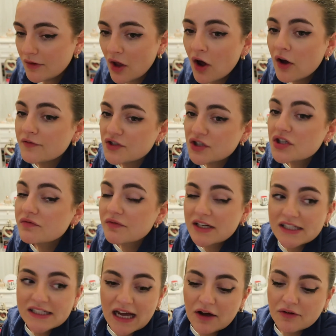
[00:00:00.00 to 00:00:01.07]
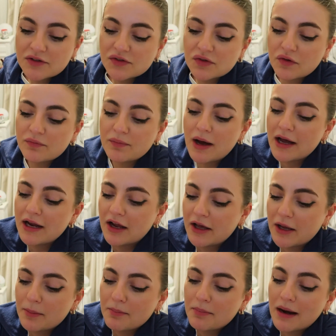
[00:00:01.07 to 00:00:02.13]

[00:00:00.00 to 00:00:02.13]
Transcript: I've just written down sort of my like